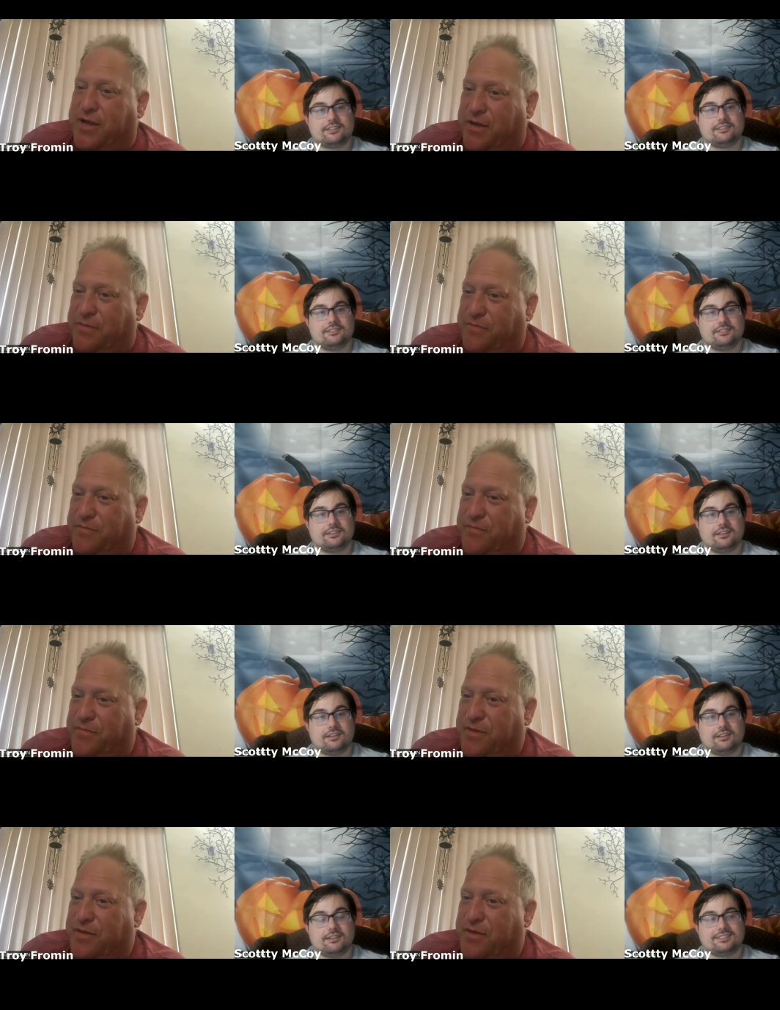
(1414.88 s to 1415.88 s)
Speaker 1: that name?
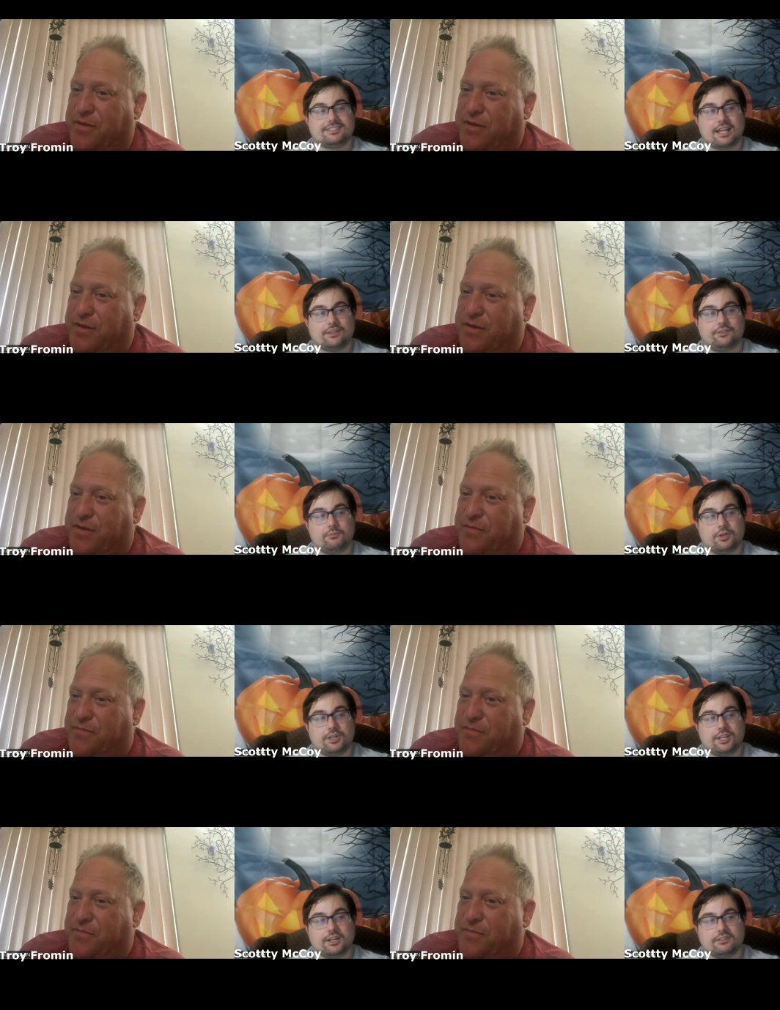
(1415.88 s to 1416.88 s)
It sounds
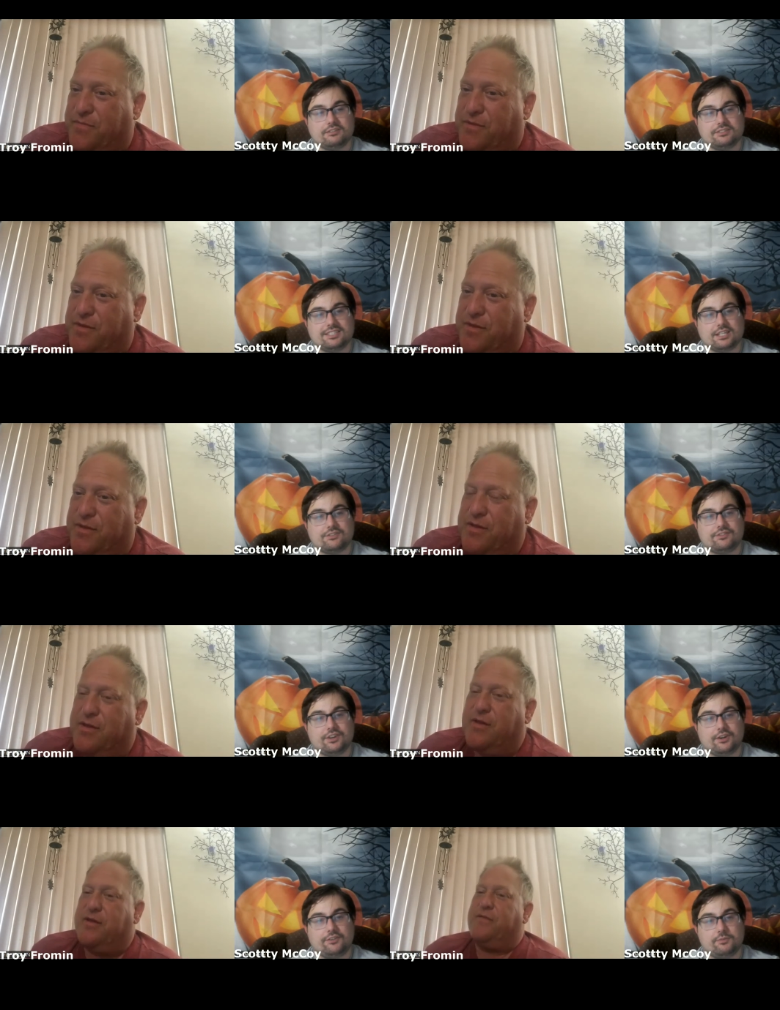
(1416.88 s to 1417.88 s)
familiar. It sounds
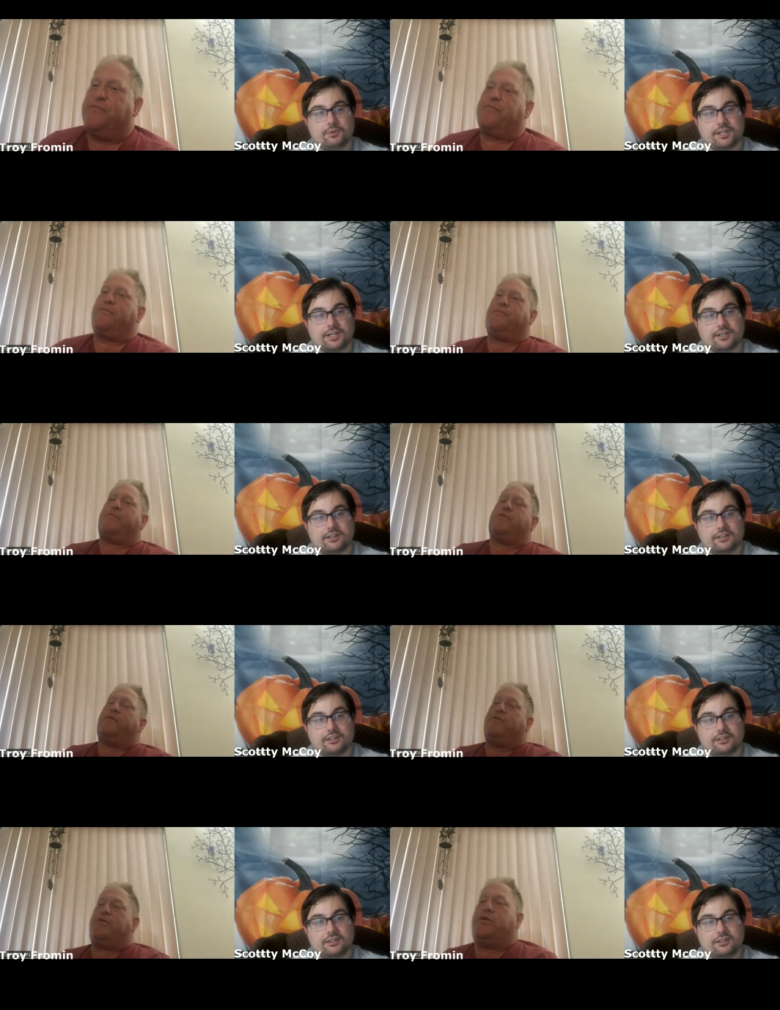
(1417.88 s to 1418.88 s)
very familiar.
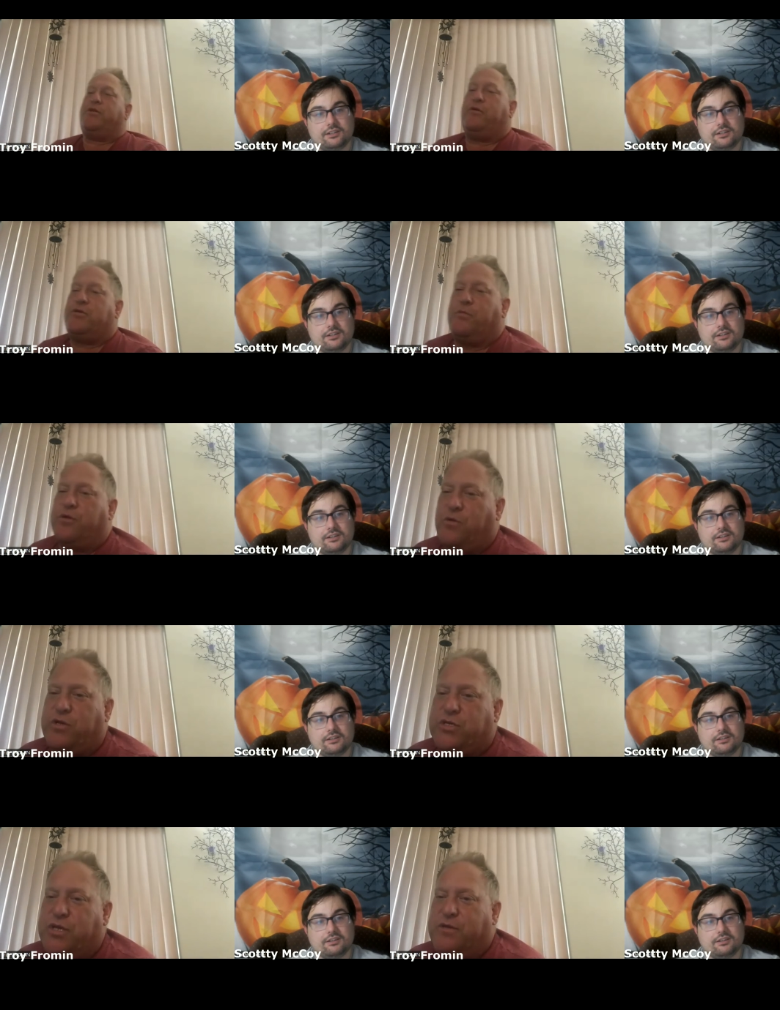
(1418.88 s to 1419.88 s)
Well, you should know Jim
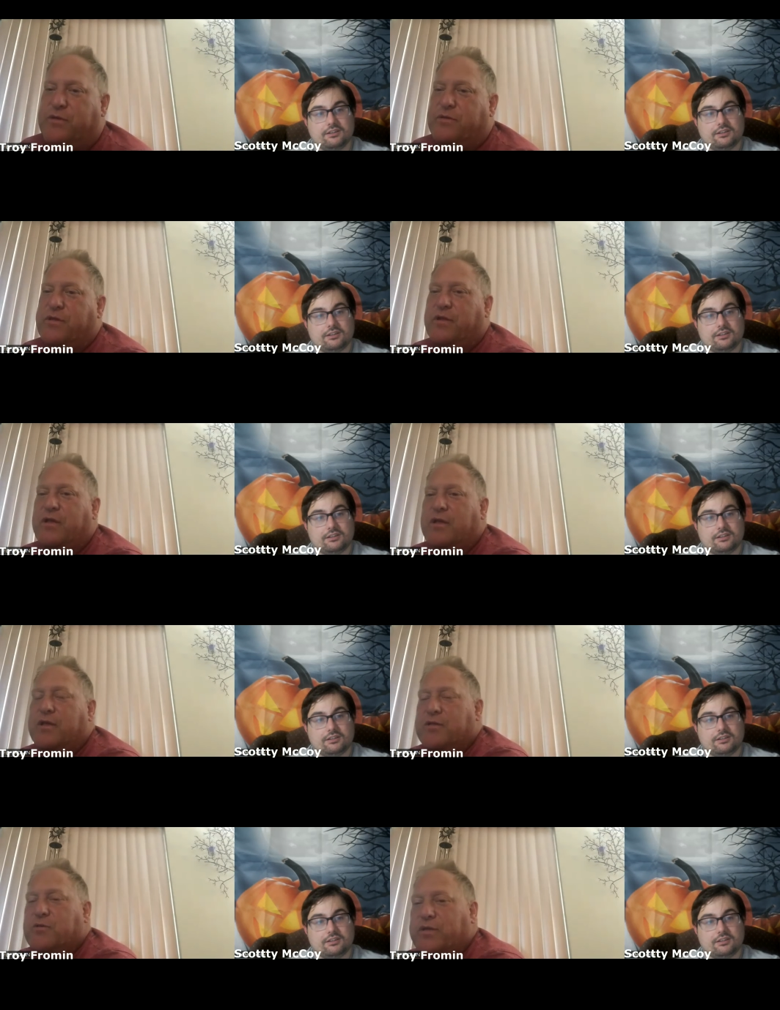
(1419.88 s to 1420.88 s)
Wynorski.
Speaker 2: He
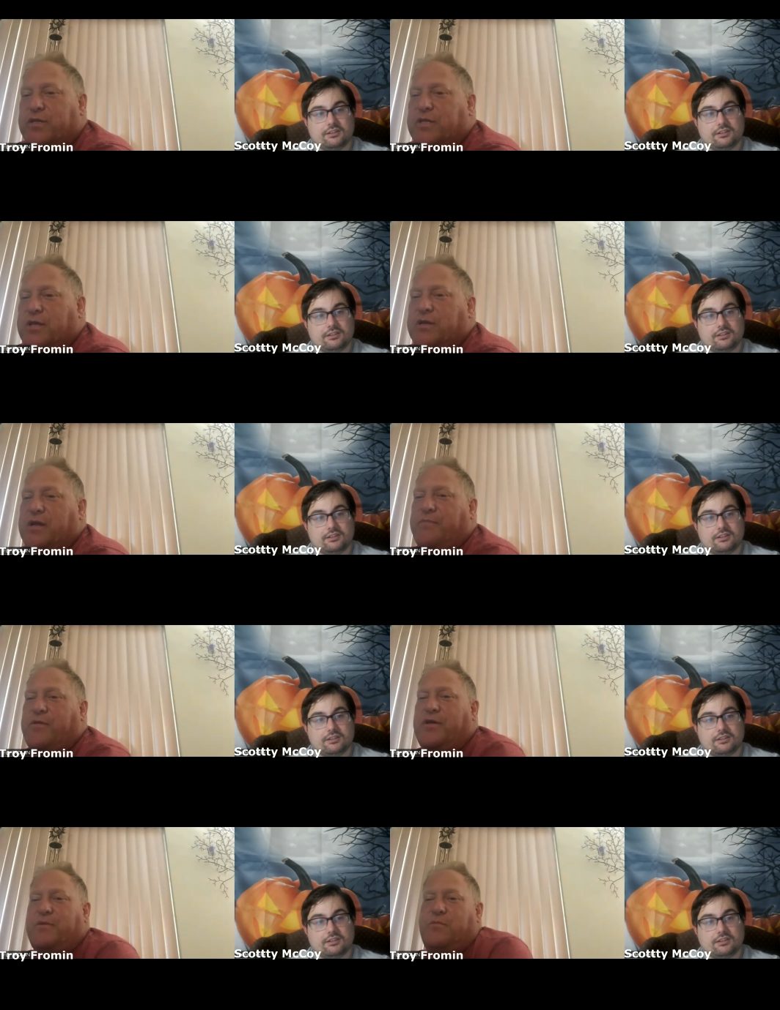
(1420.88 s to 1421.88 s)
directed a
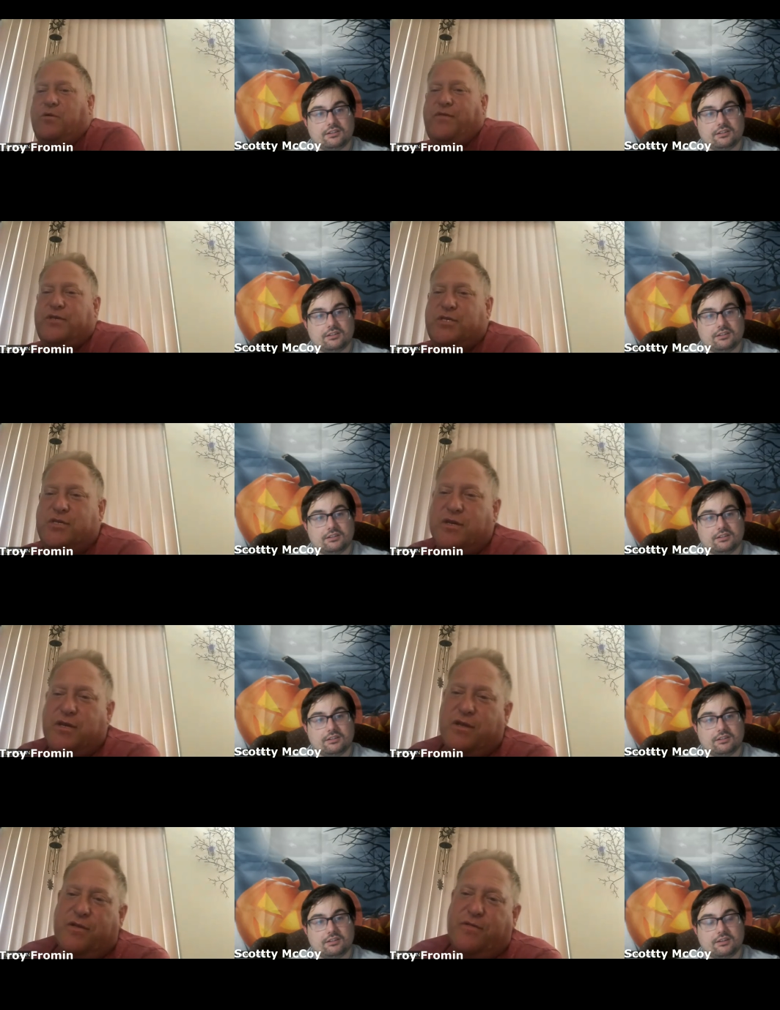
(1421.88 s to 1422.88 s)
couple hundred movies.
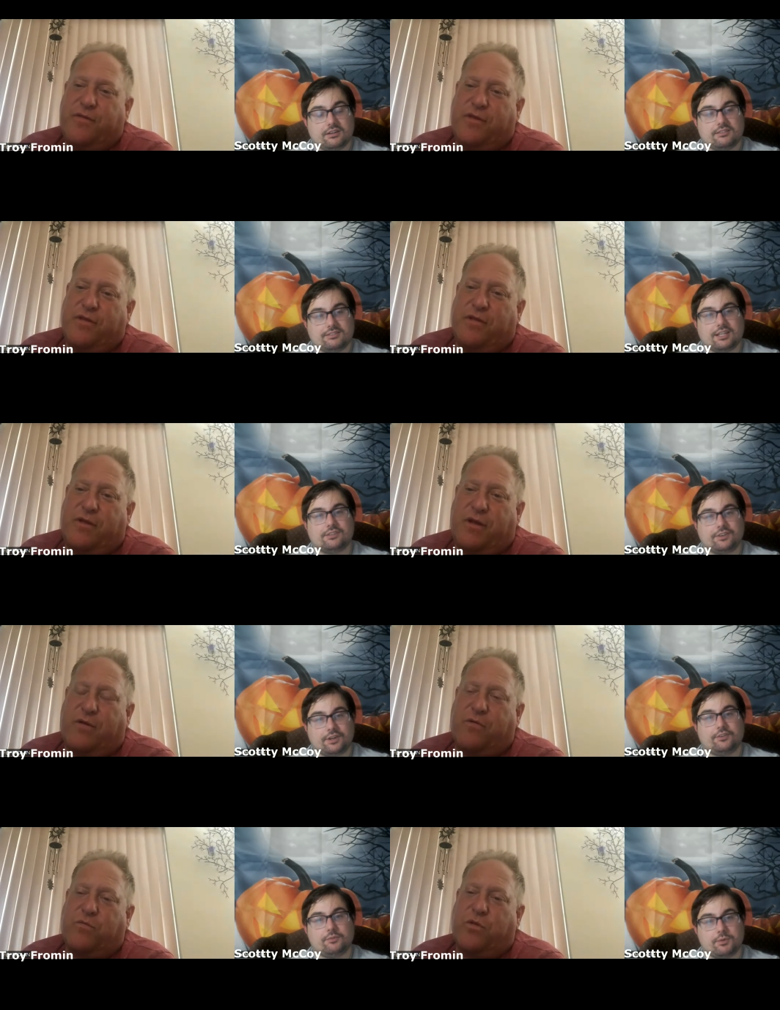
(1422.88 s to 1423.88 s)
Sounds
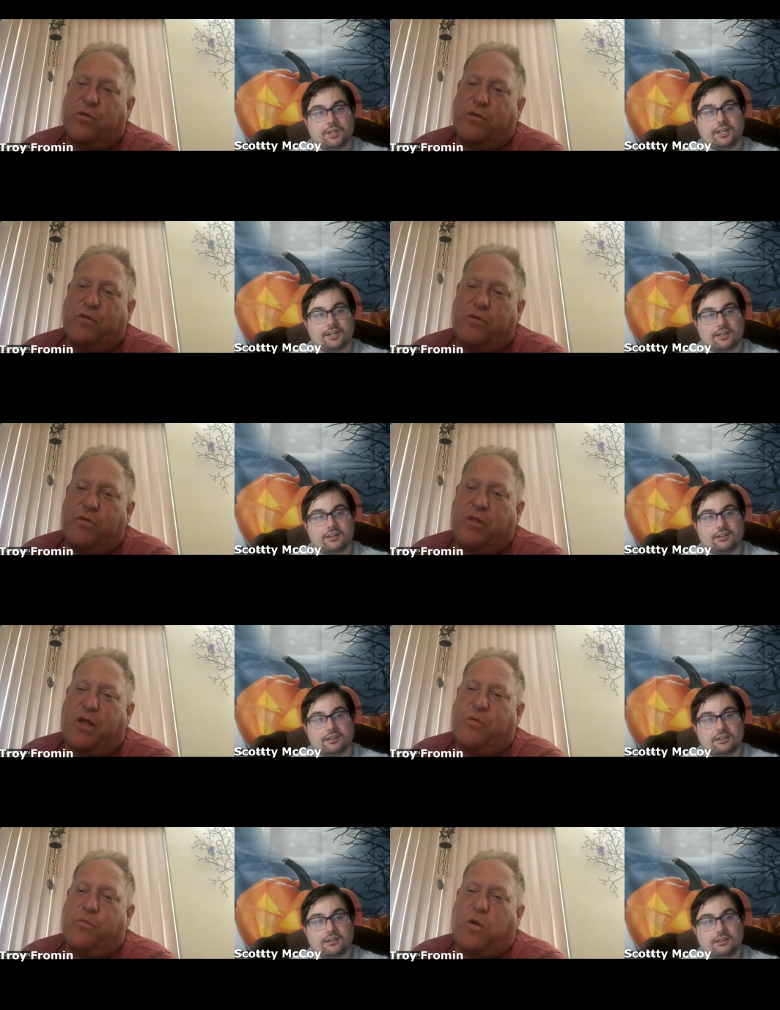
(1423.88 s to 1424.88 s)
Speaker 1: very familiar.
Speaker 2: A
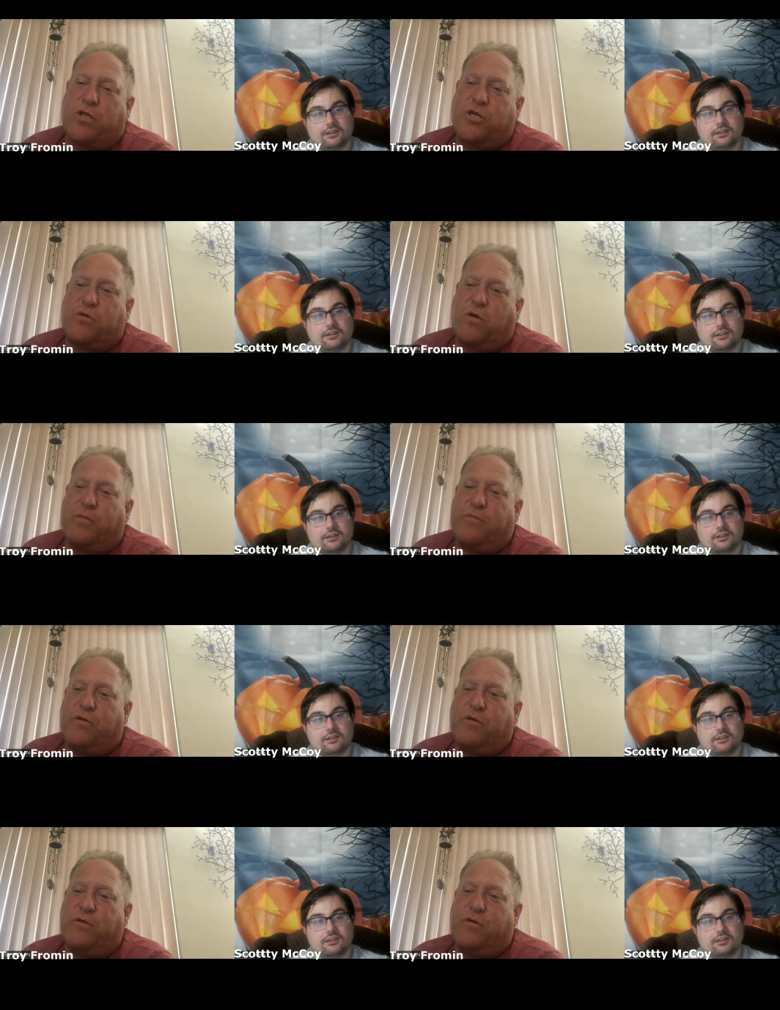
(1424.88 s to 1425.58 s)
lot of Roger Corman